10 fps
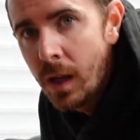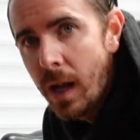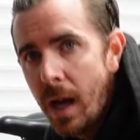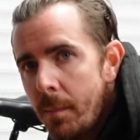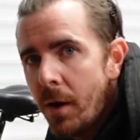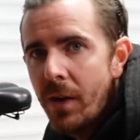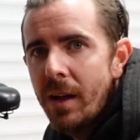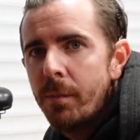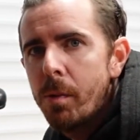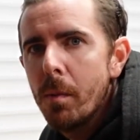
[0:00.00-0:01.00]
I've
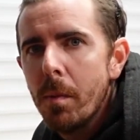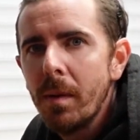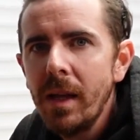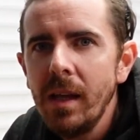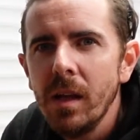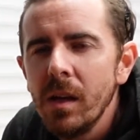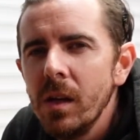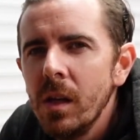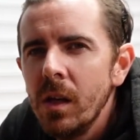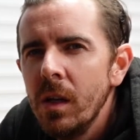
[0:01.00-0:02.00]
had probably
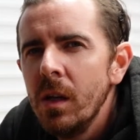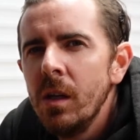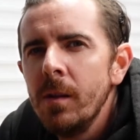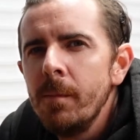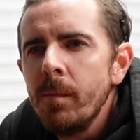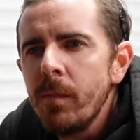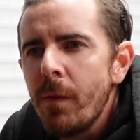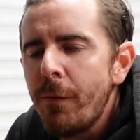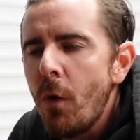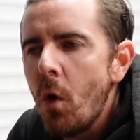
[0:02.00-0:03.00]

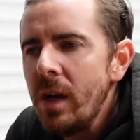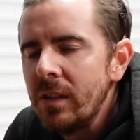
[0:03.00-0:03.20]
4